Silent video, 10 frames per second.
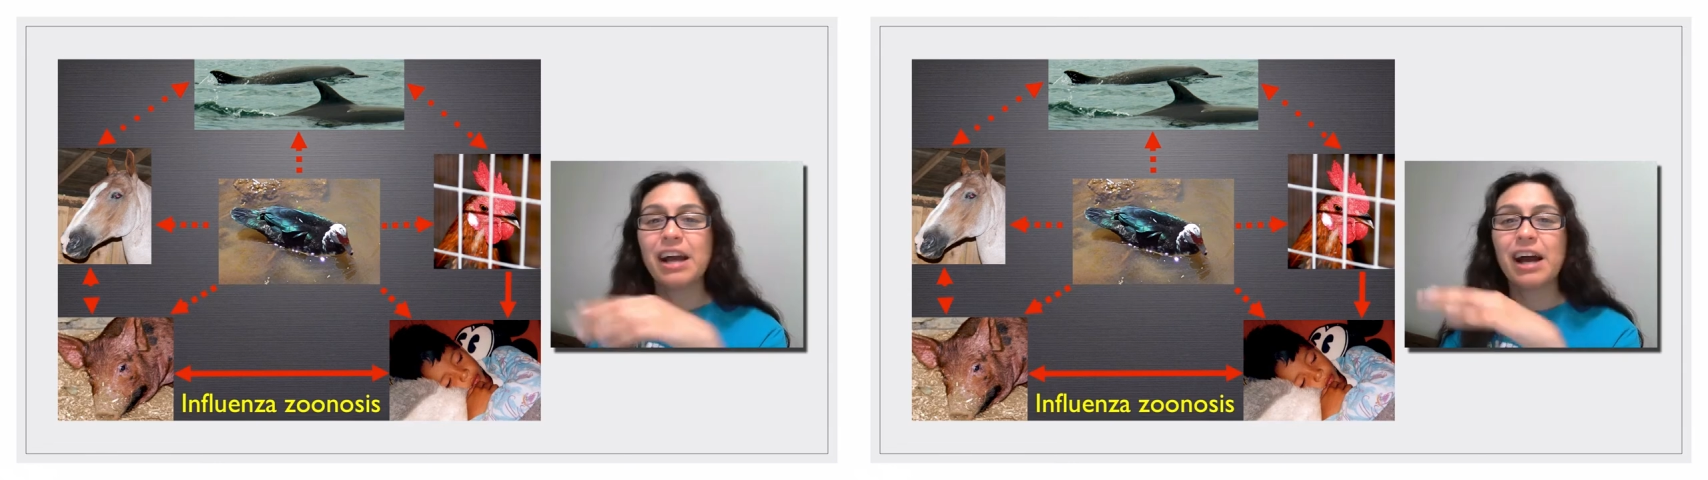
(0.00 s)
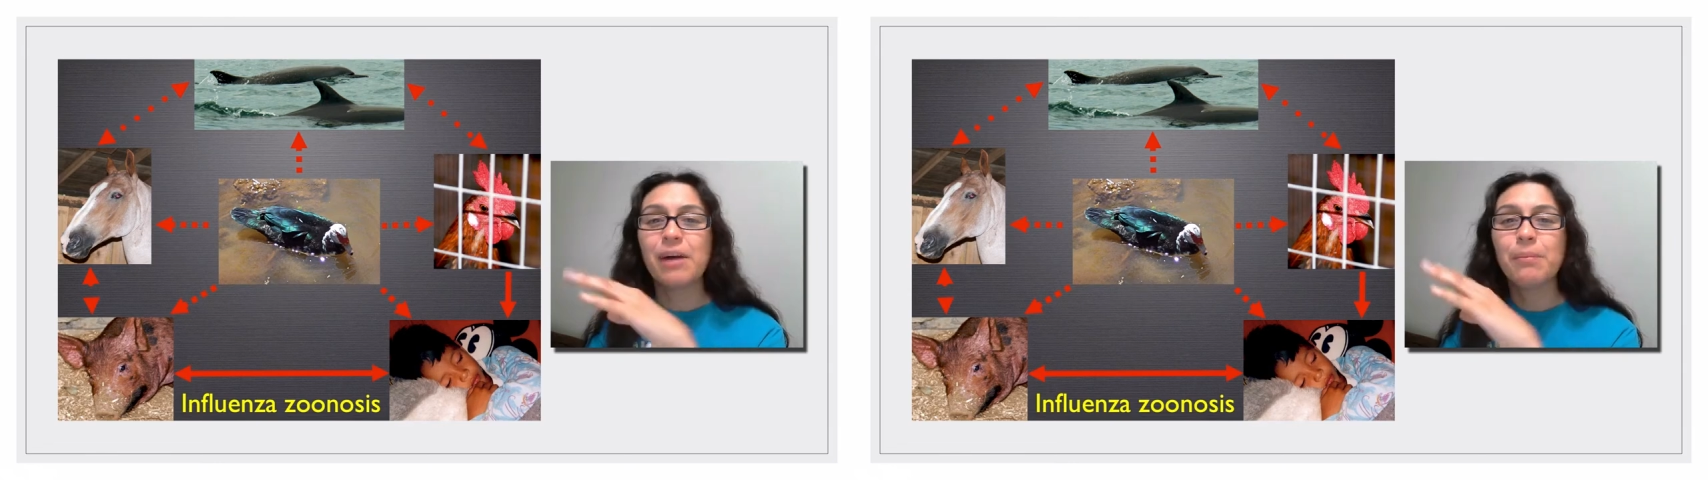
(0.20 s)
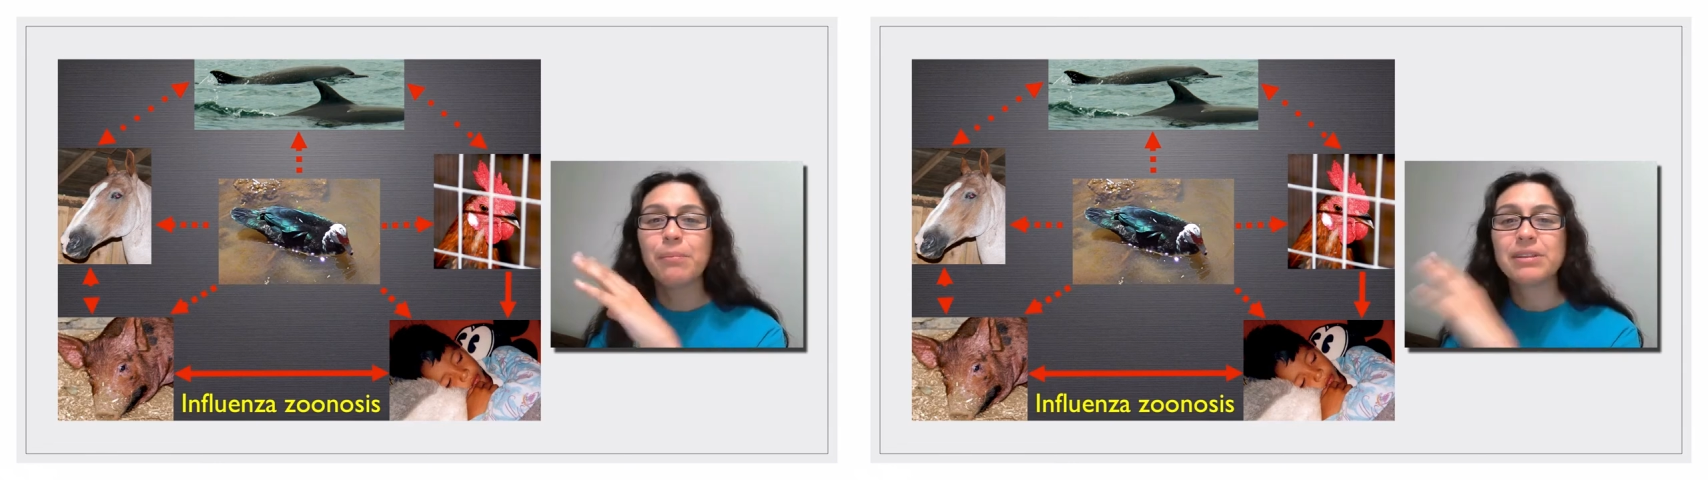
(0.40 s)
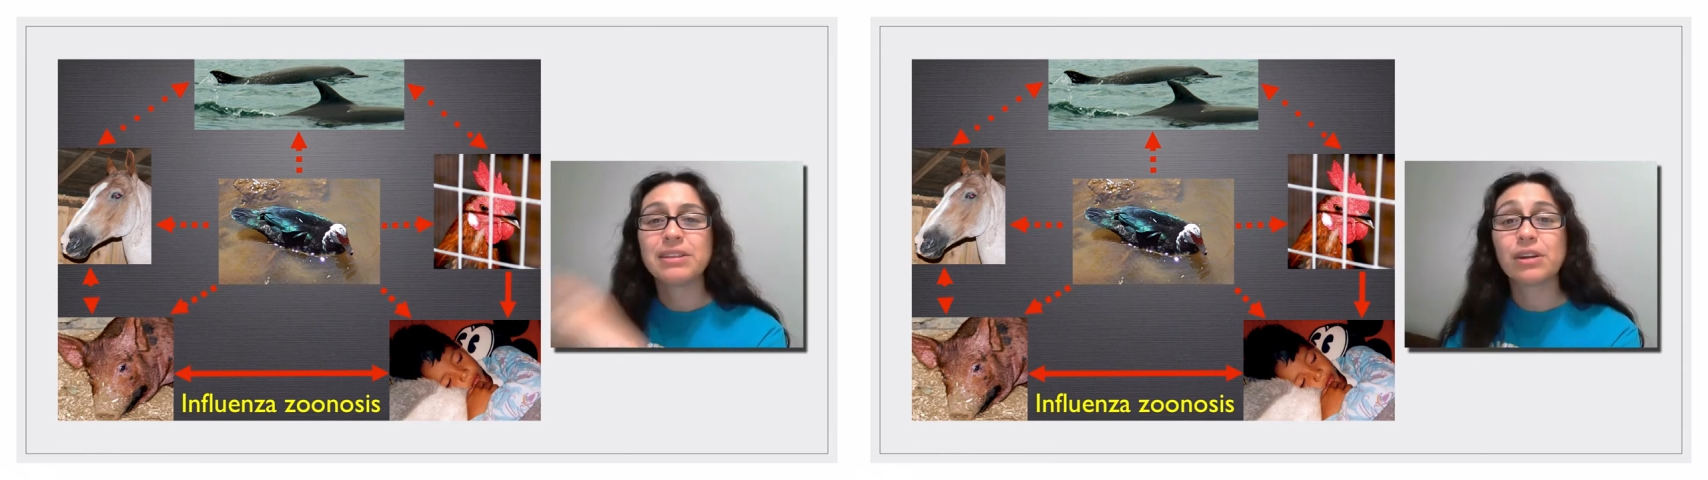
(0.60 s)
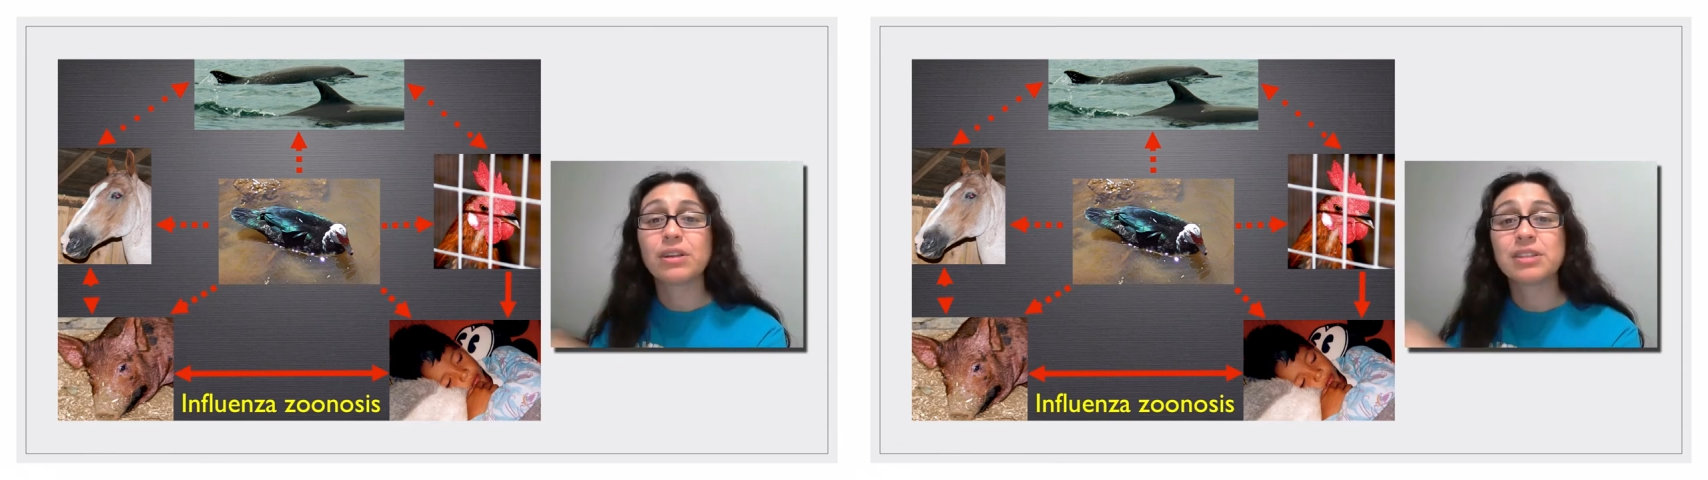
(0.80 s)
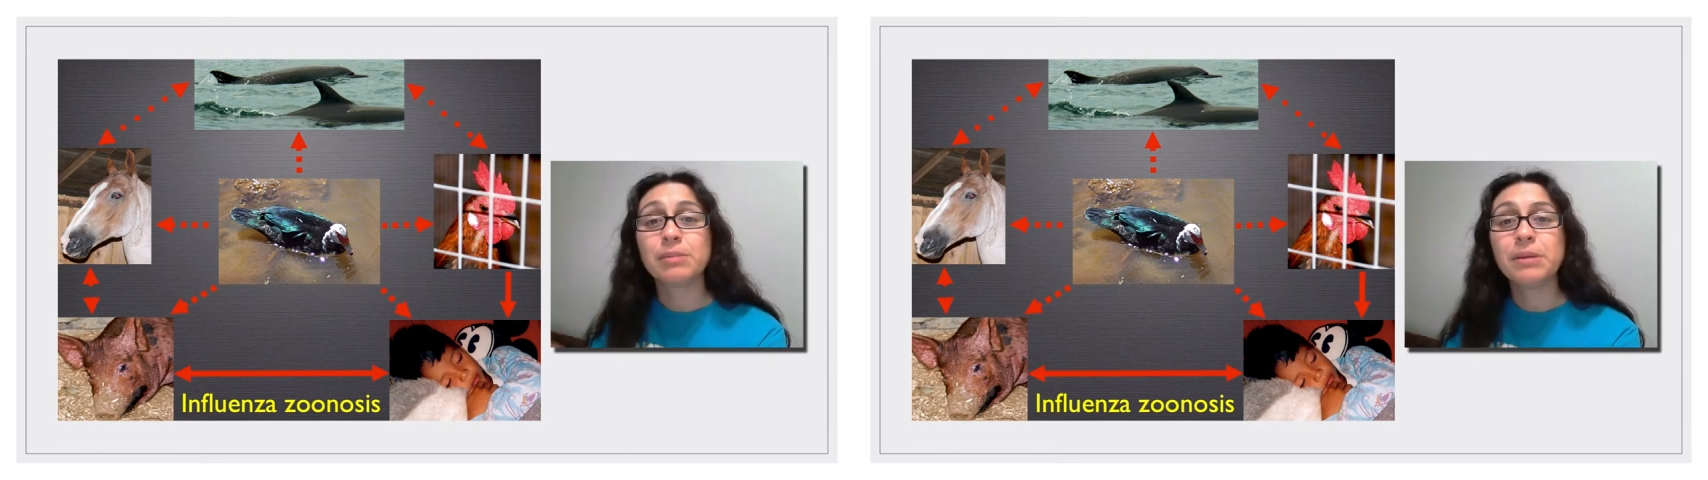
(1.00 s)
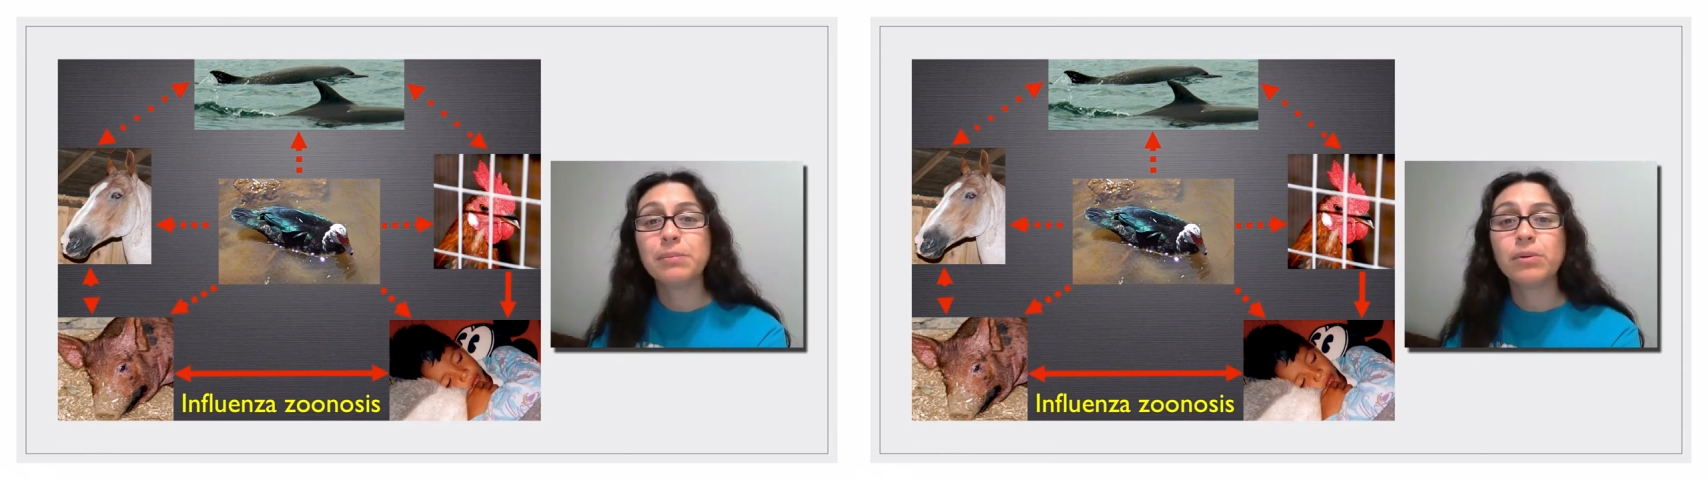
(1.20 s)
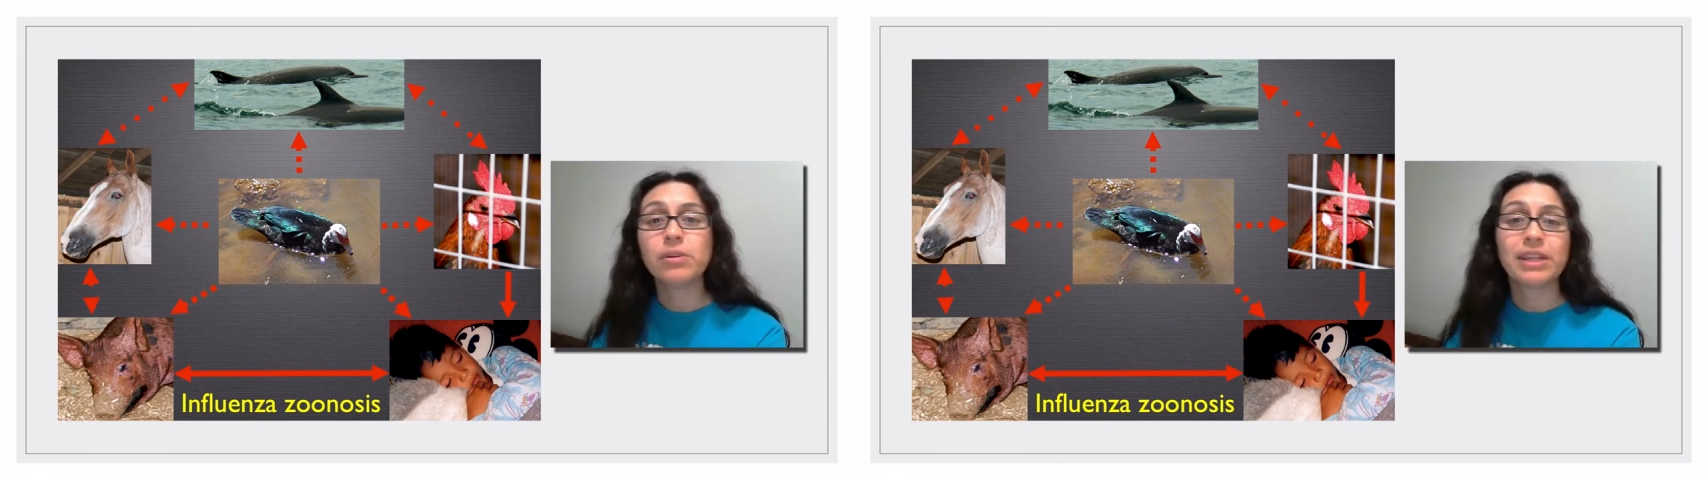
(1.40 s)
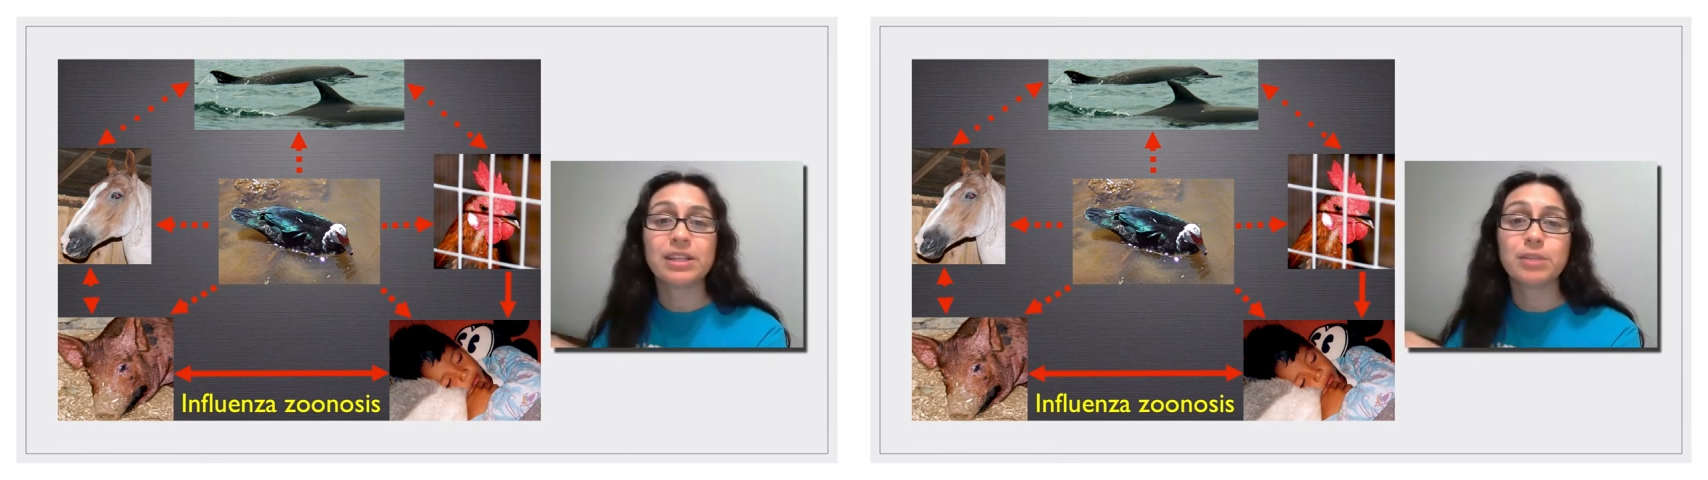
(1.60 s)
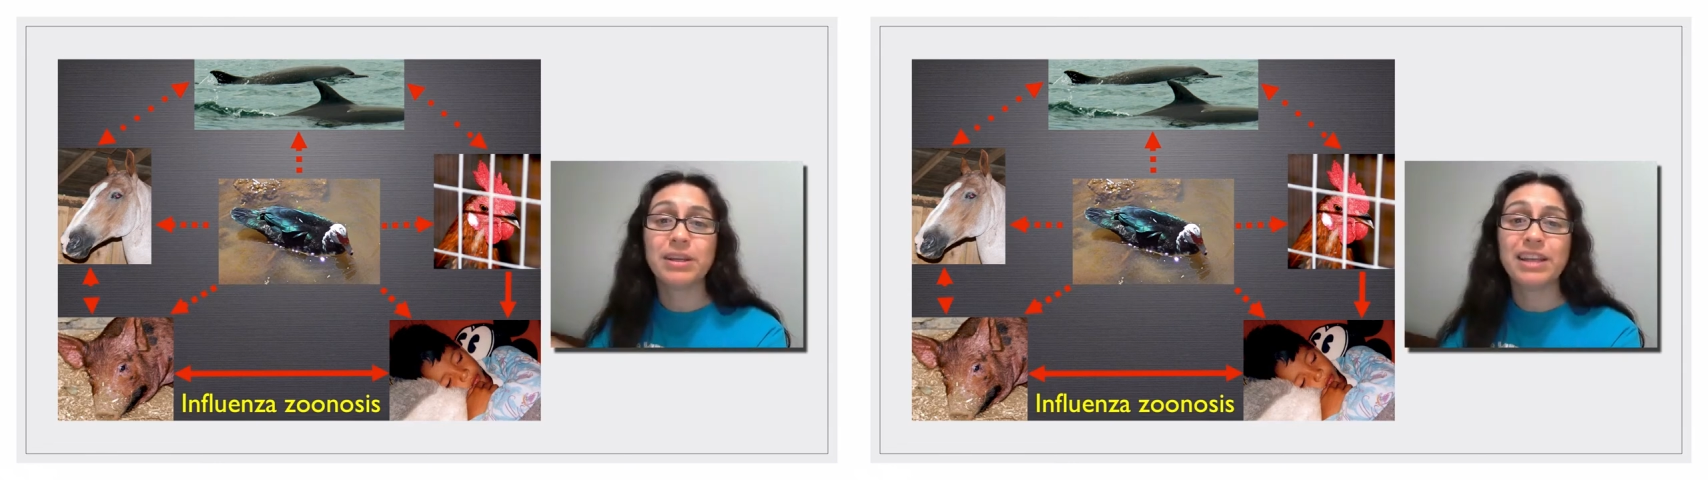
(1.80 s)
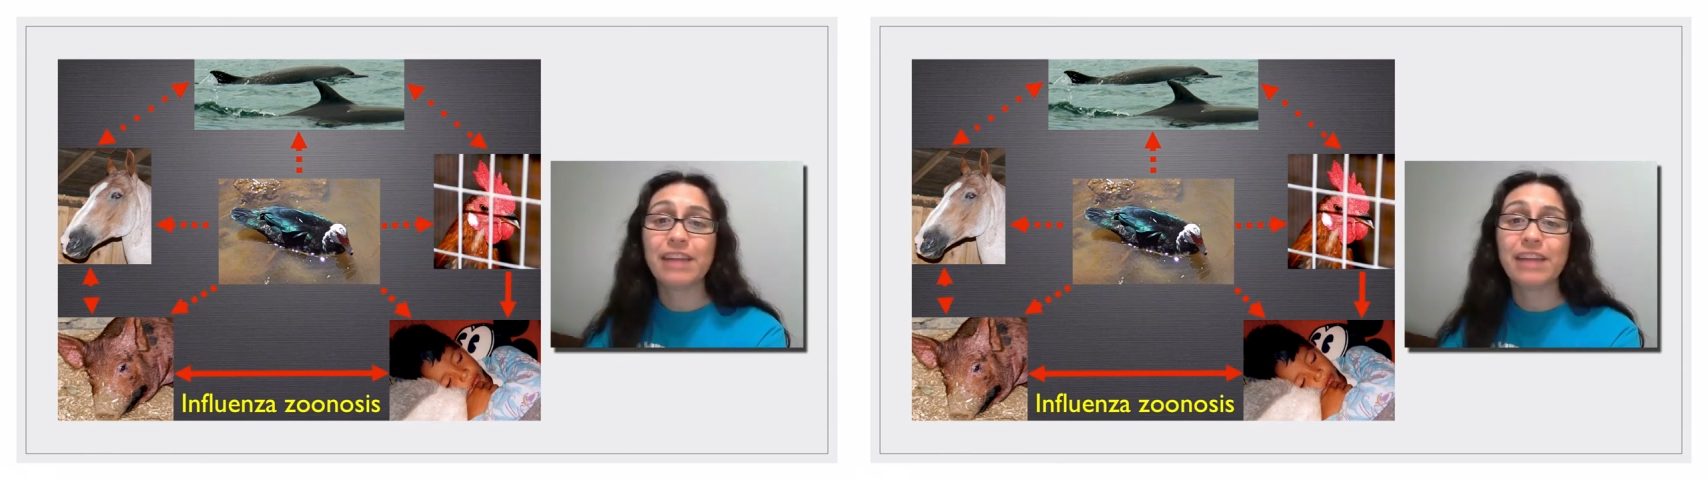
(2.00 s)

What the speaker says: but there are some people that spend